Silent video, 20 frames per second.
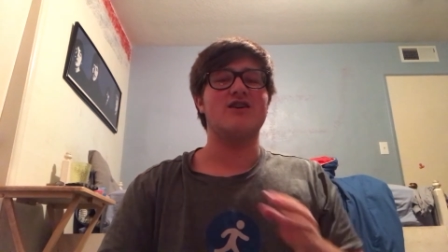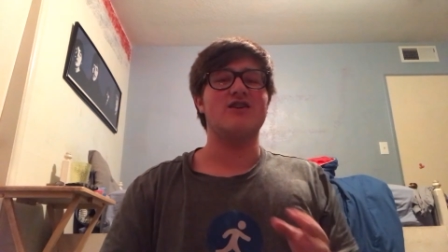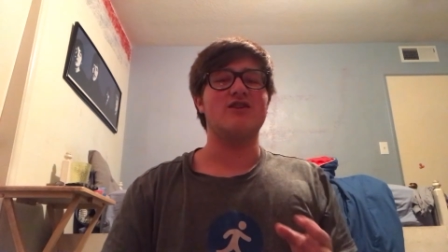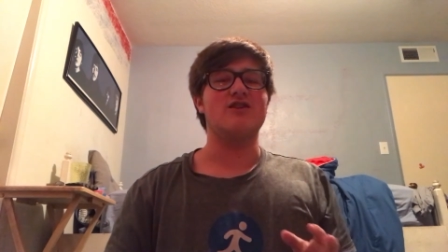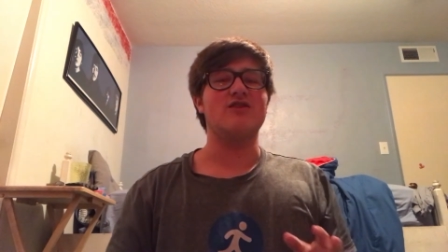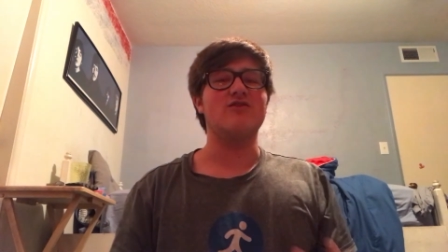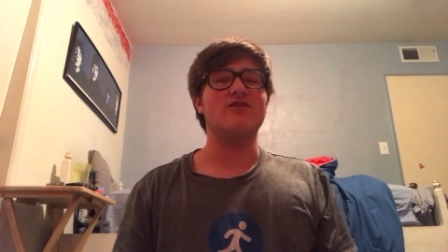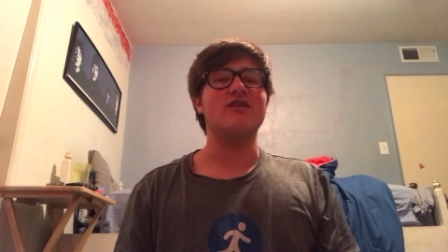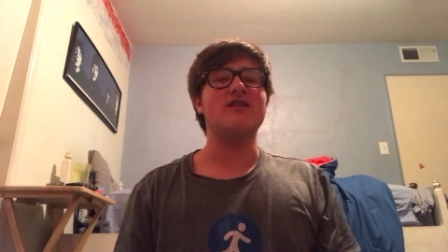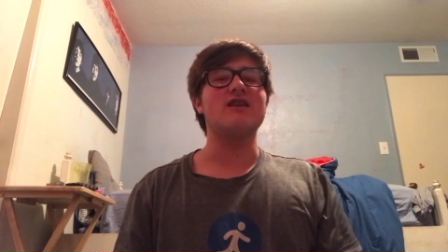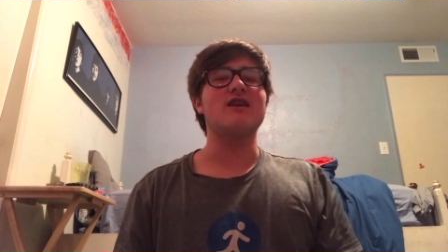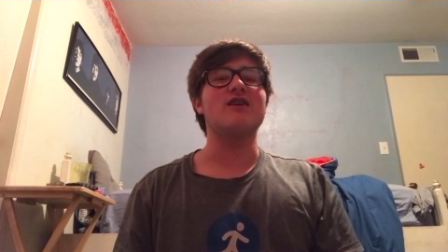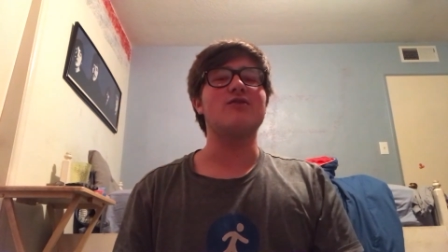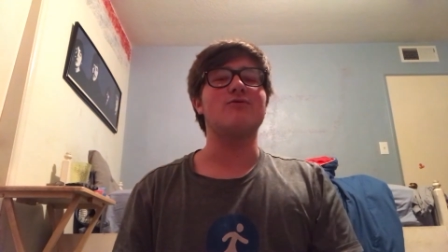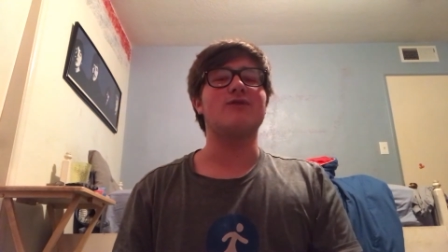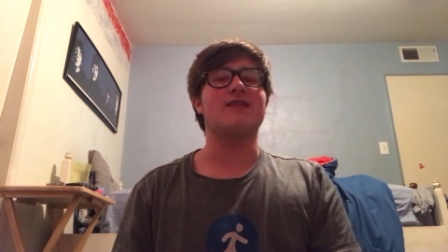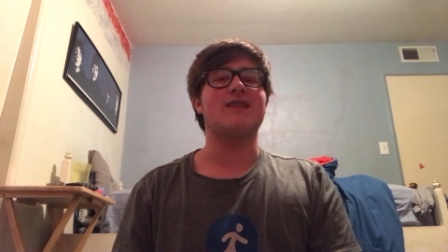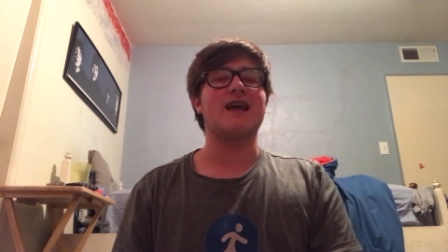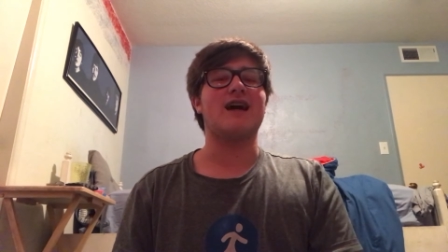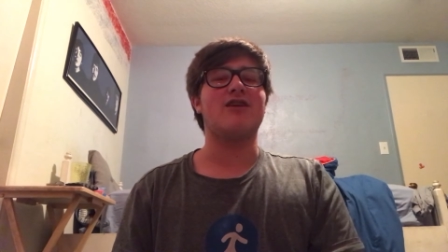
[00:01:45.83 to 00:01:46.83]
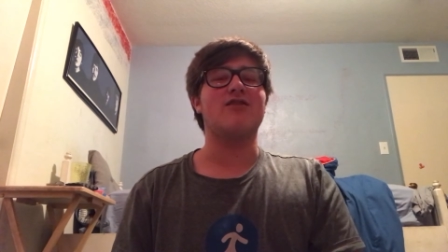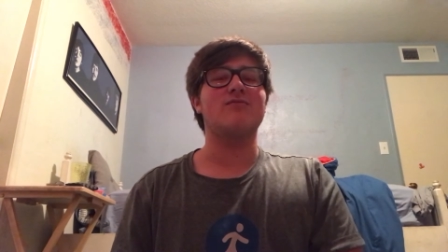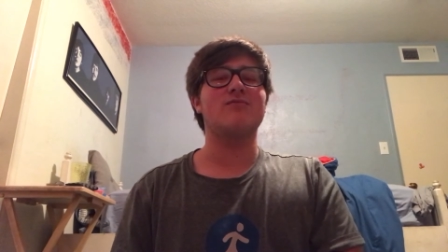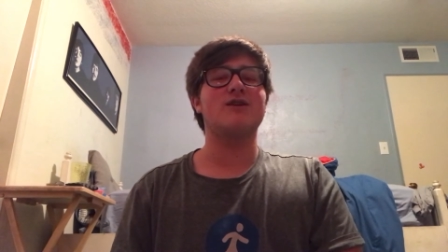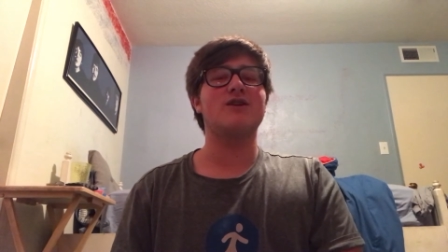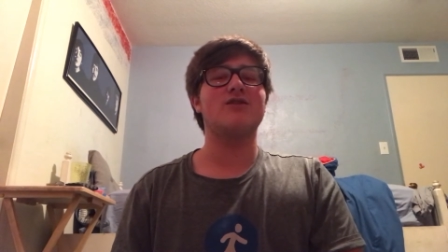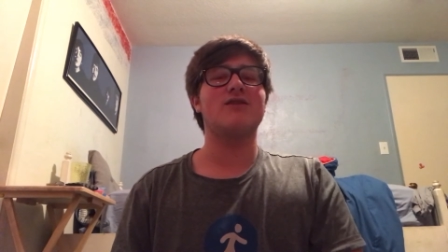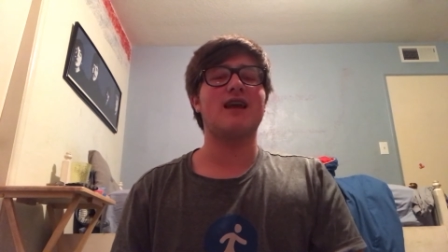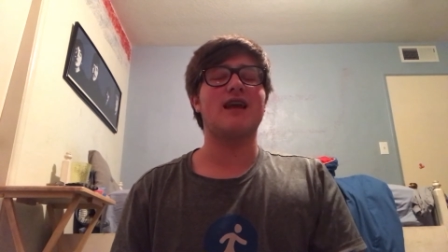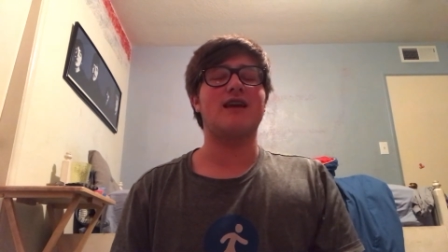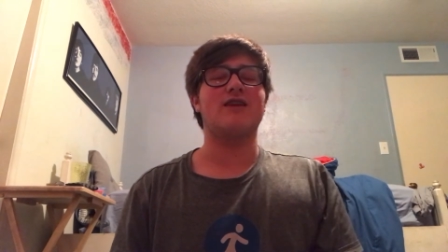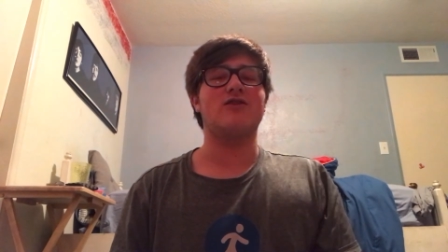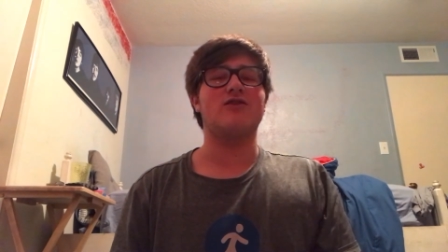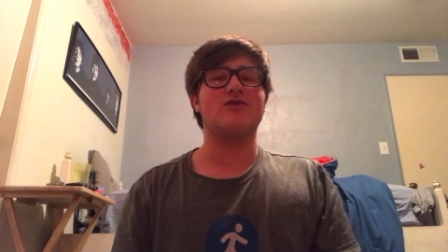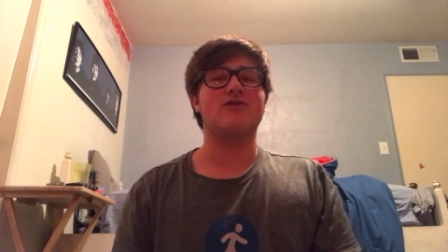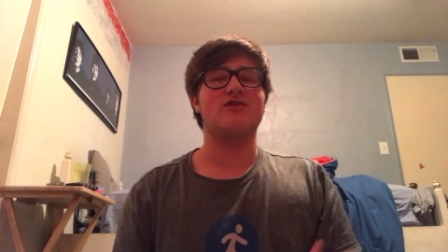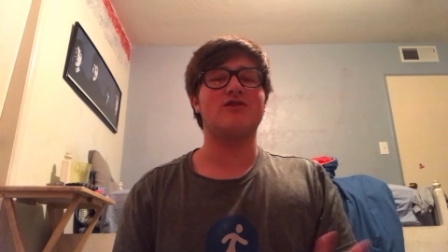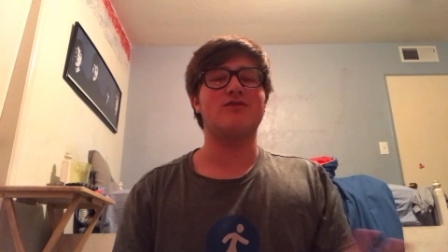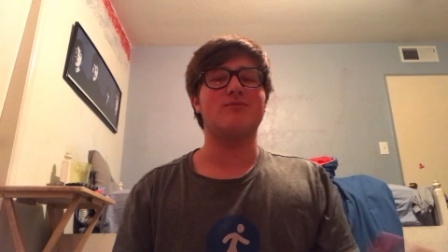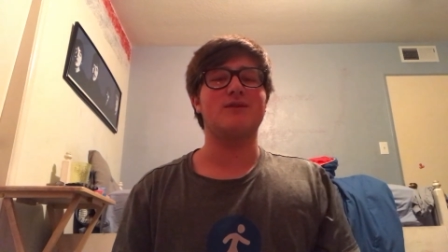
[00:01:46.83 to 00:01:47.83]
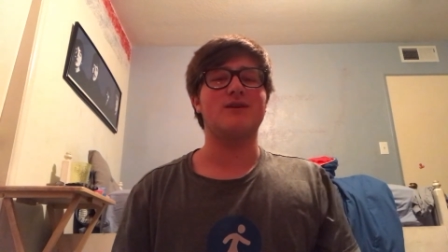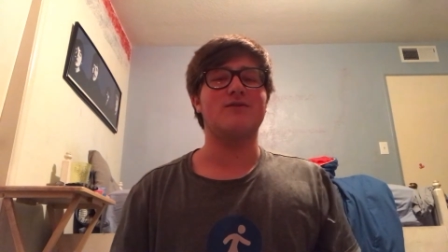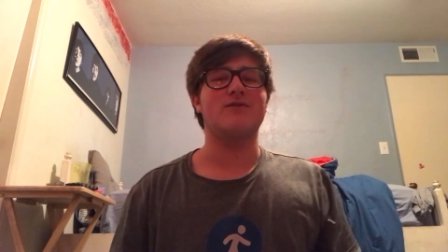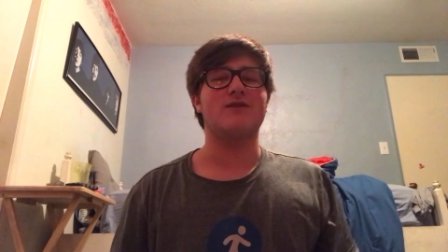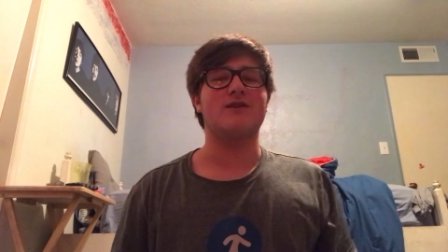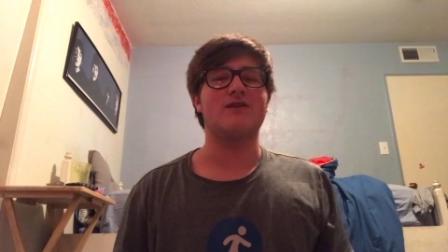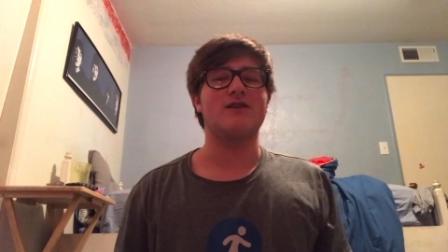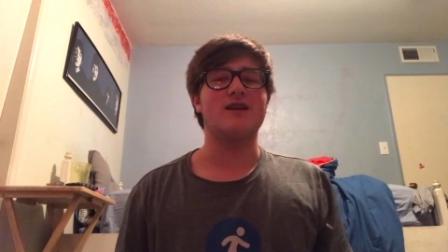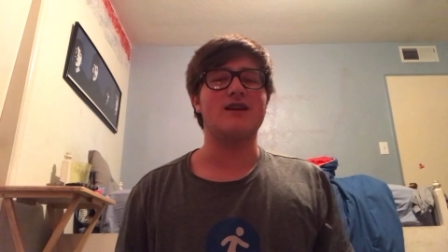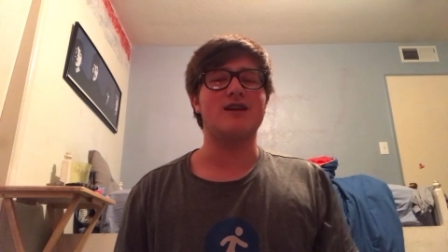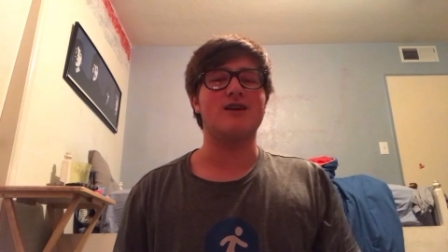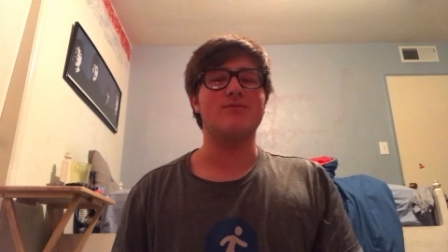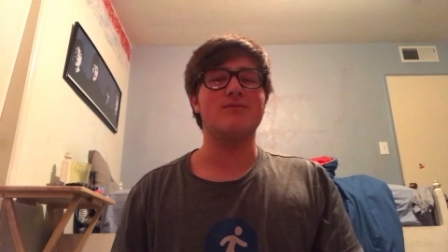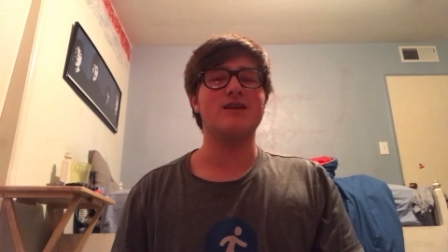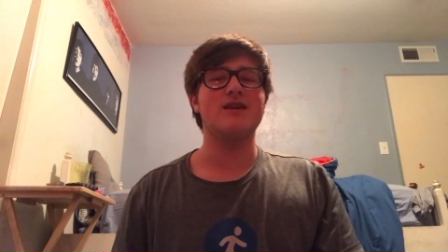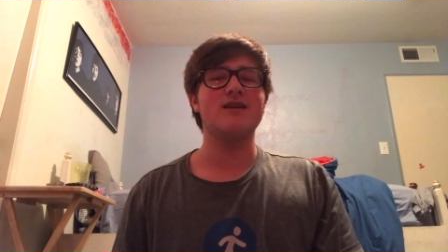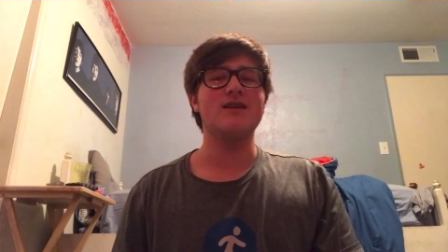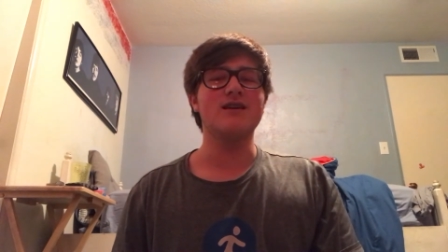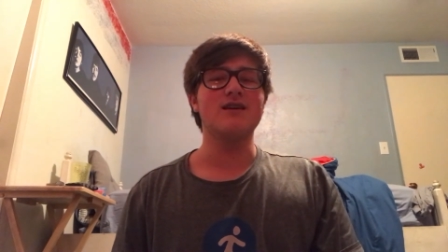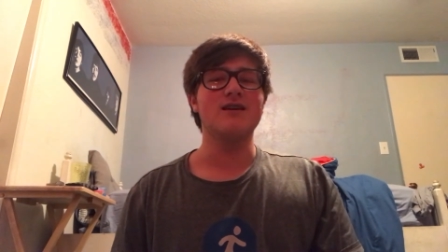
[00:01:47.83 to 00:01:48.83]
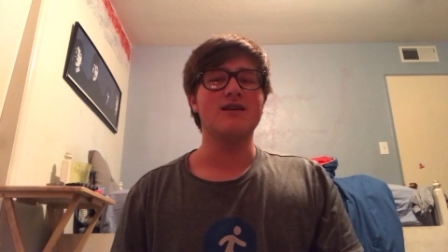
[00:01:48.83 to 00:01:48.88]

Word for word: you can eat without milk and it'll still be very yummy.